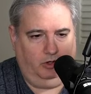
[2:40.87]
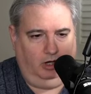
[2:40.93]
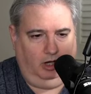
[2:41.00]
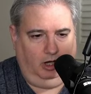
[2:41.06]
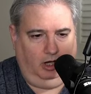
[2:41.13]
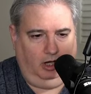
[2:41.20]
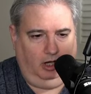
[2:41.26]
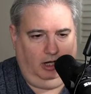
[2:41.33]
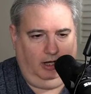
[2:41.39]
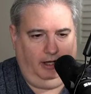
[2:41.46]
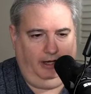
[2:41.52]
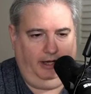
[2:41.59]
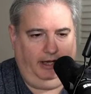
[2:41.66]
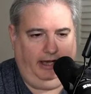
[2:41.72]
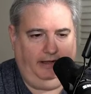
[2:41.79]

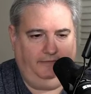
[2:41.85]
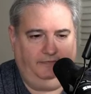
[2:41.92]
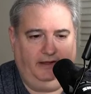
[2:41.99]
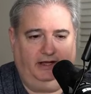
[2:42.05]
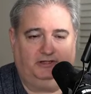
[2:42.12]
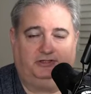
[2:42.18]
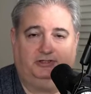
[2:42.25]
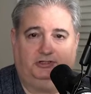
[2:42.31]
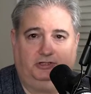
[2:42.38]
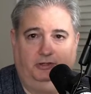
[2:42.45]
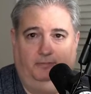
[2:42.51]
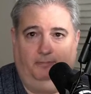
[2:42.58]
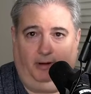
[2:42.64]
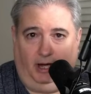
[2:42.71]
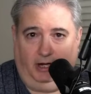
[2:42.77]
and that's
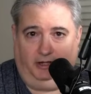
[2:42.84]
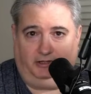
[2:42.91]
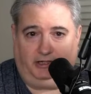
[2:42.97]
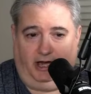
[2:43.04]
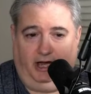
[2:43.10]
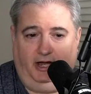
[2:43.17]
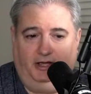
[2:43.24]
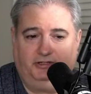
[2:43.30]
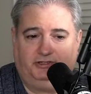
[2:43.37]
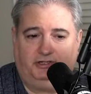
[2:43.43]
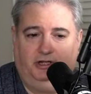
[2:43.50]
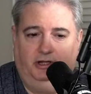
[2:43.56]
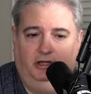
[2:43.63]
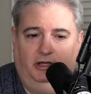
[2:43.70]
monetized.